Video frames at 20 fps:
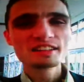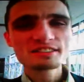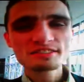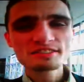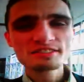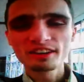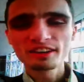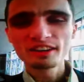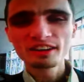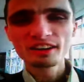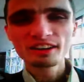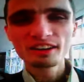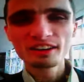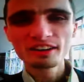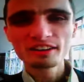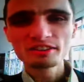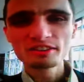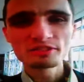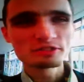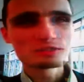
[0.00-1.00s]
It's,
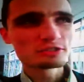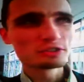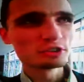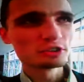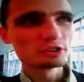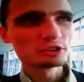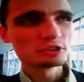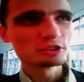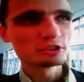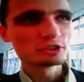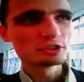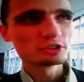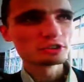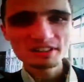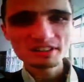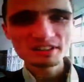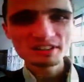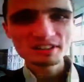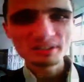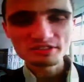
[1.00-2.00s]

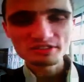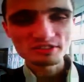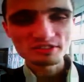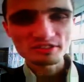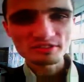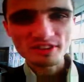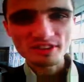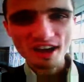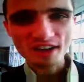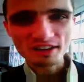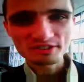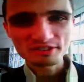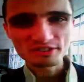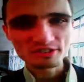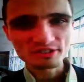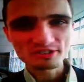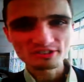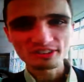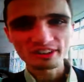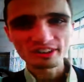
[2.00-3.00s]
everybody says it's the
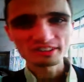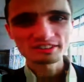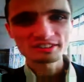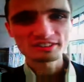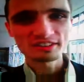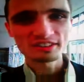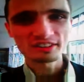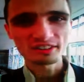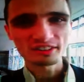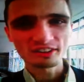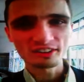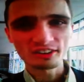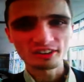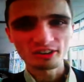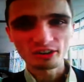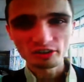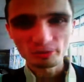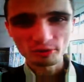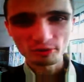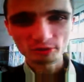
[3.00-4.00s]
fastest slate
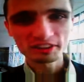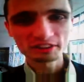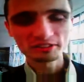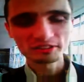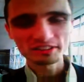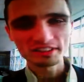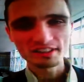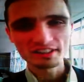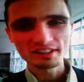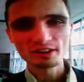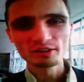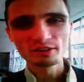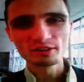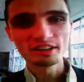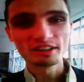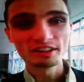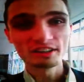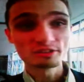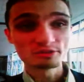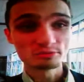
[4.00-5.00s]
on the market right now,
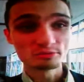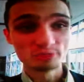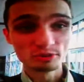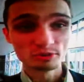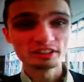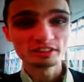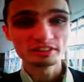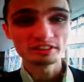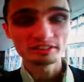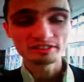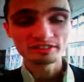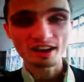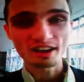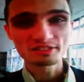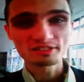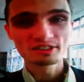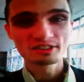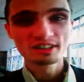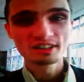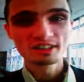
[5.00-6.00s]
and it's really
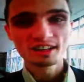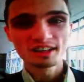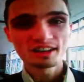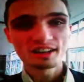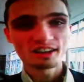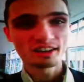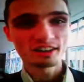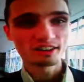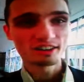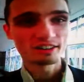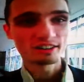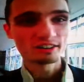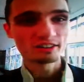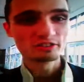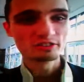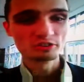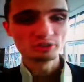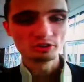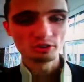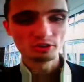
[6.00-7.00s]
fast.
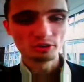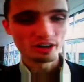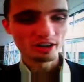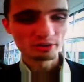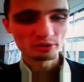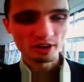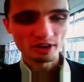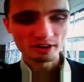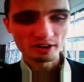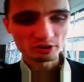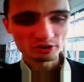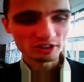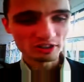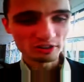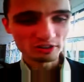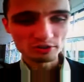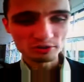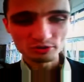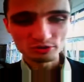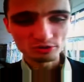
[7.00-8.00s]
I don't have to
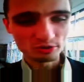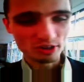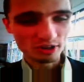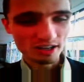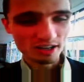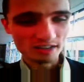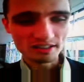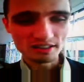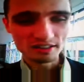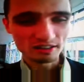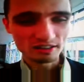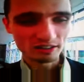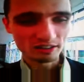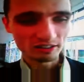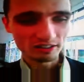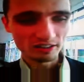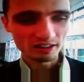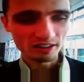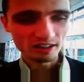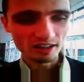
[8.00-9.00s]
get used to any,
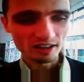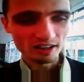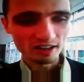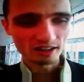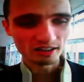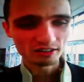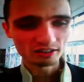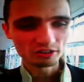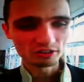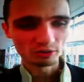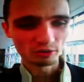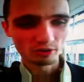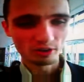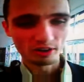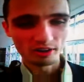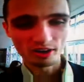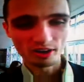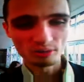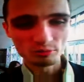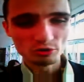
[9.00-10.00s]

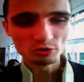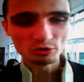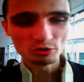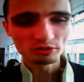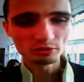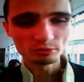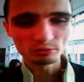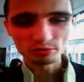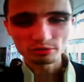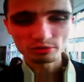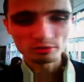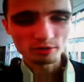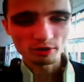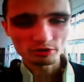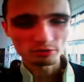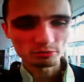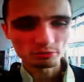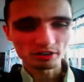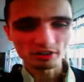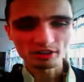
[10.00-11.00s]
I'm using pretty
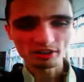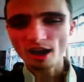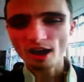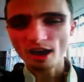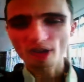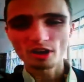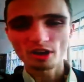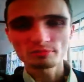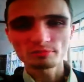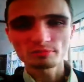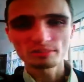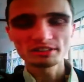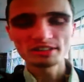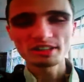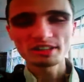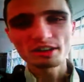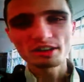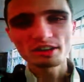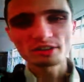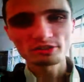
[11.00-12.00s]
much my laptop, my
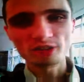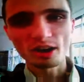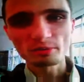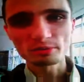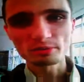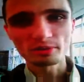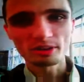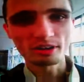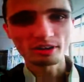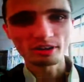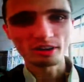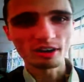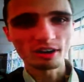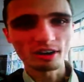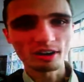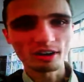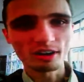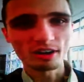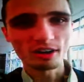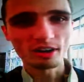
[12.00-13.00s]
desktop.
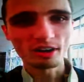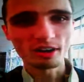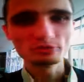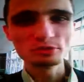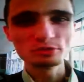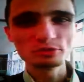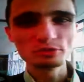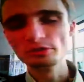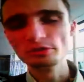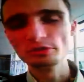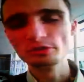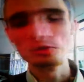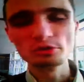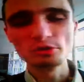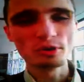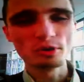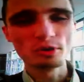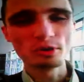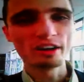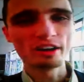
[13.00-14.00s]
I don't have to get used to a new
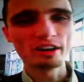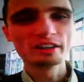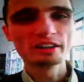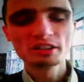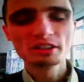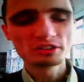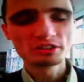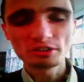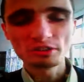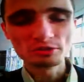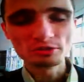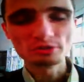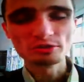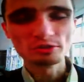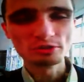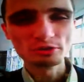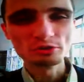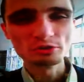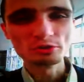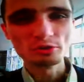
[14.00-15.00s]
UI,
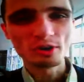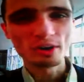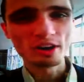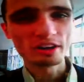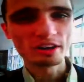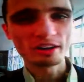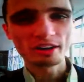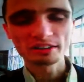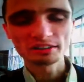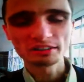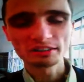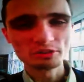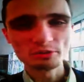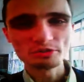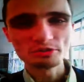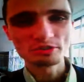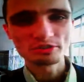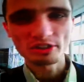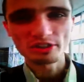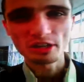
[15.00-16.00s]
I can
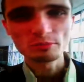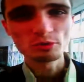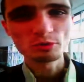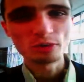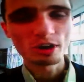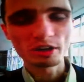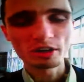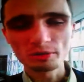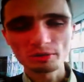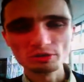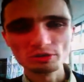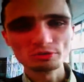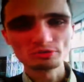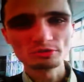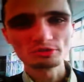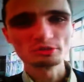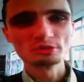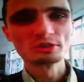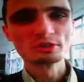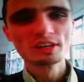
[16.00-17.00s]
use the same UI I'm
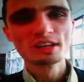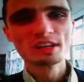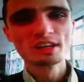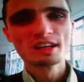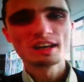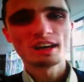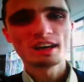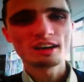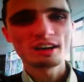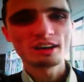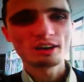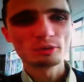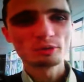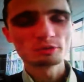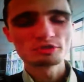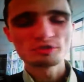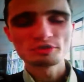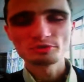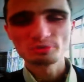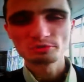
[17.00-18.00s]
used to,
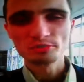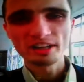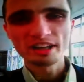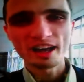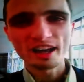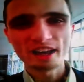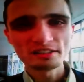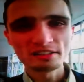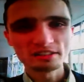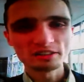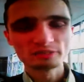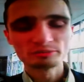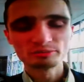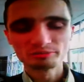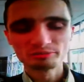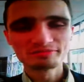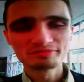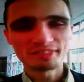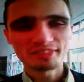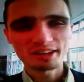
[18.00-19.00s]
which is really handy.
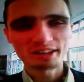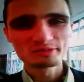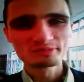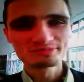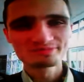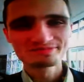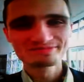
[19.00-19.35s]
Yeah.